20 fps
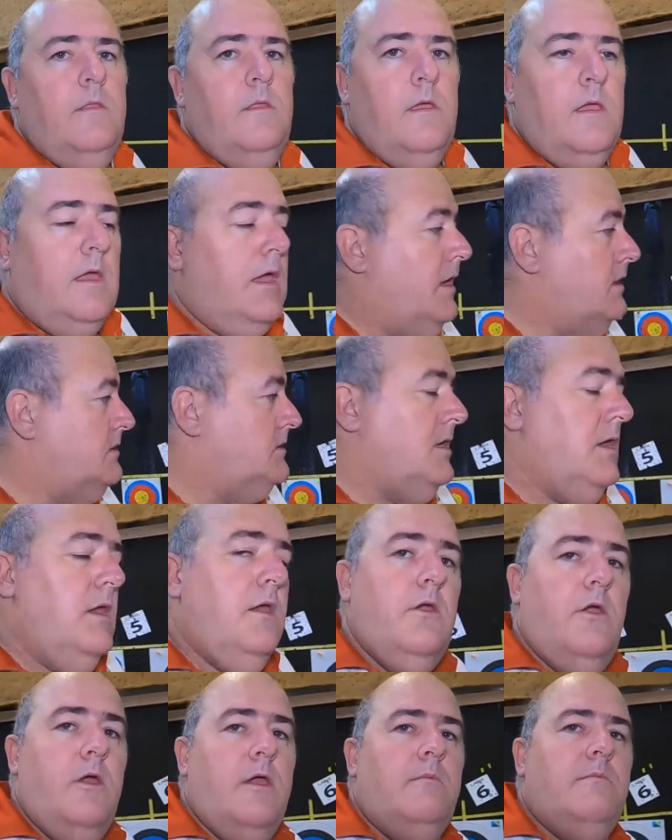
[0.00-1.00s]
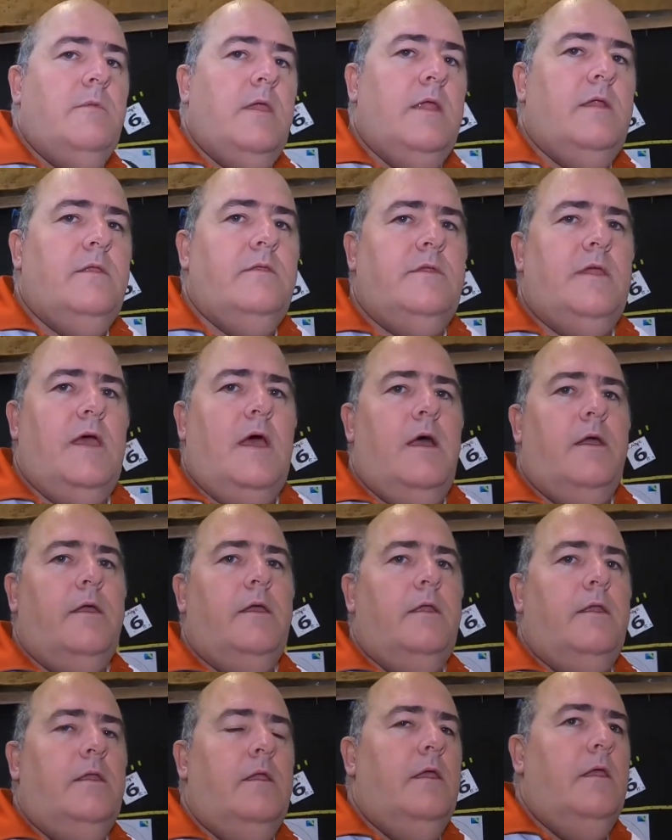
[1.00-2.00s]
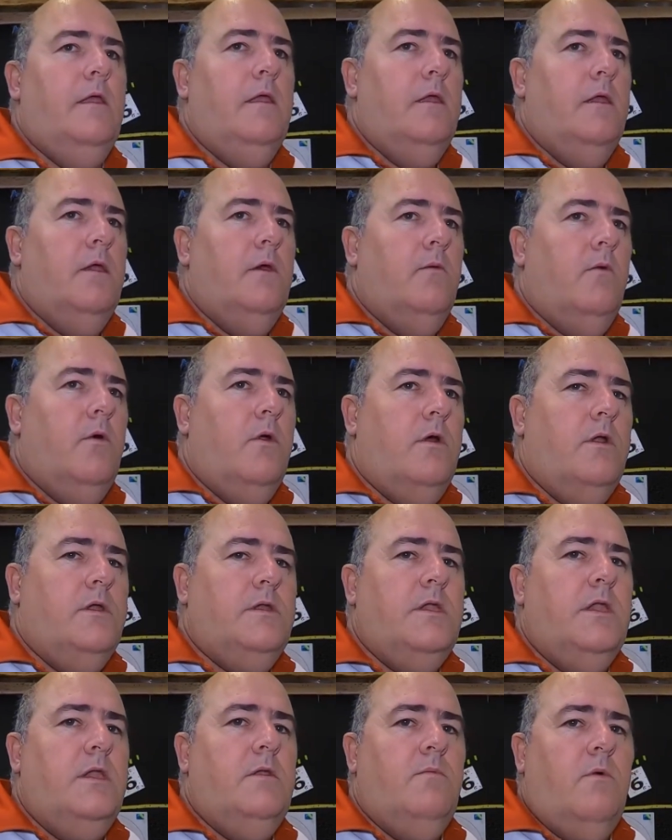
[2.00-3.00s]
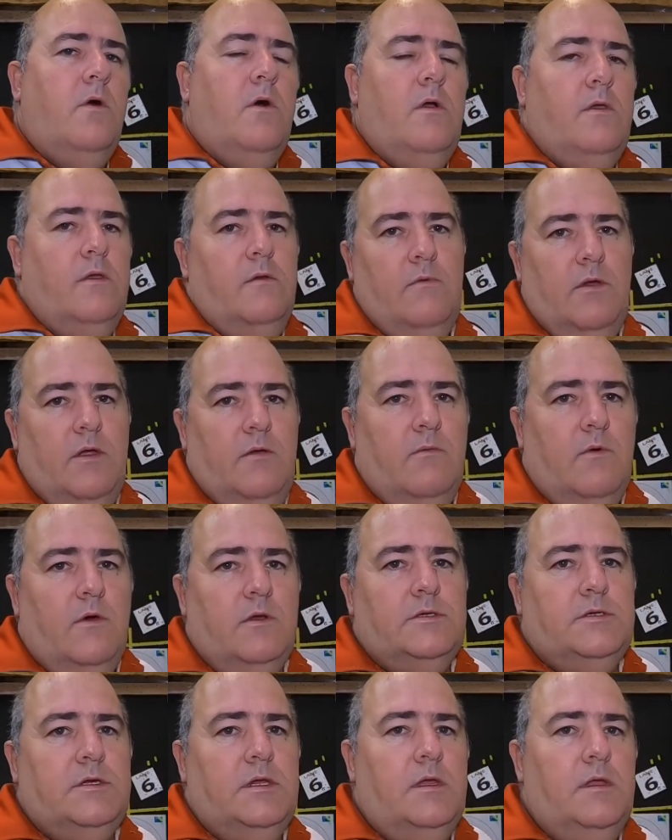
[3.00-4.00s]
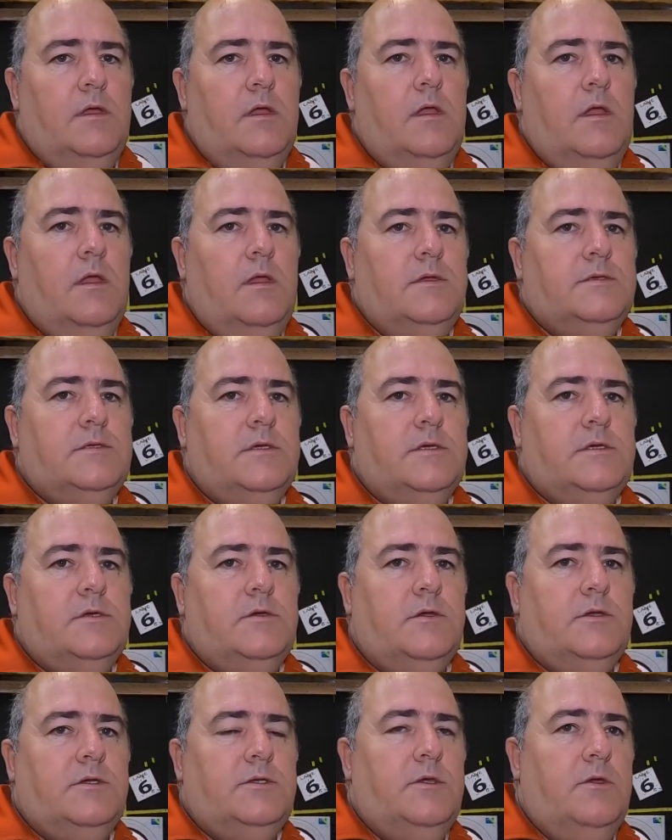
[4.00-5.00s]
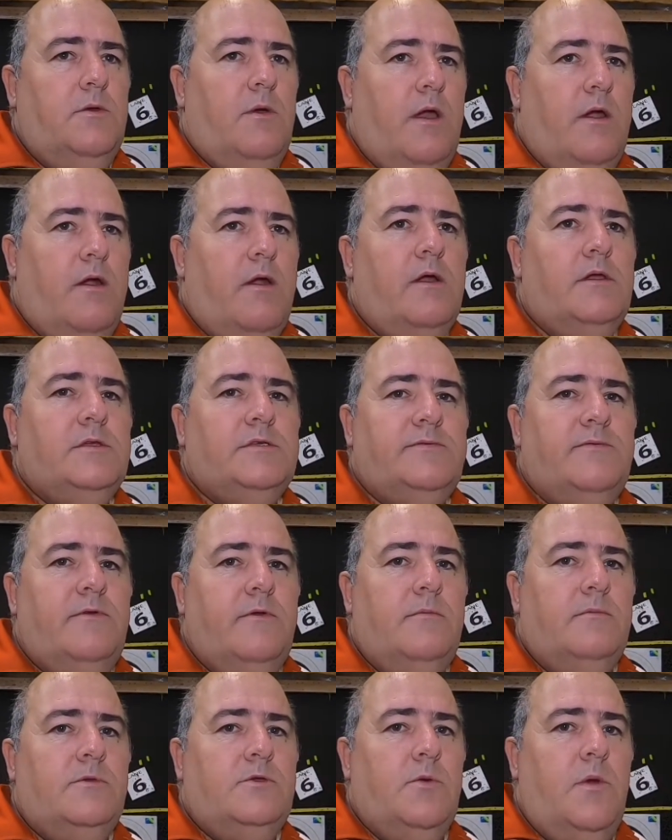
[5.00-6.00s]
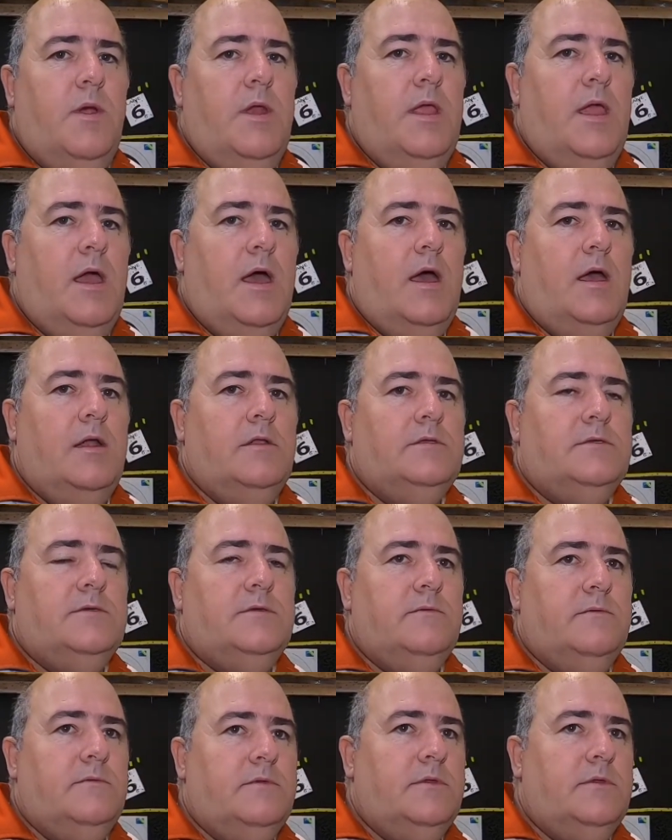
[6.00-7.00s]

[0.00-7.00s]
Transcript: Okay, so here I am down at the target. What I did while you weren't watching is I shot two arrows from 20 yards.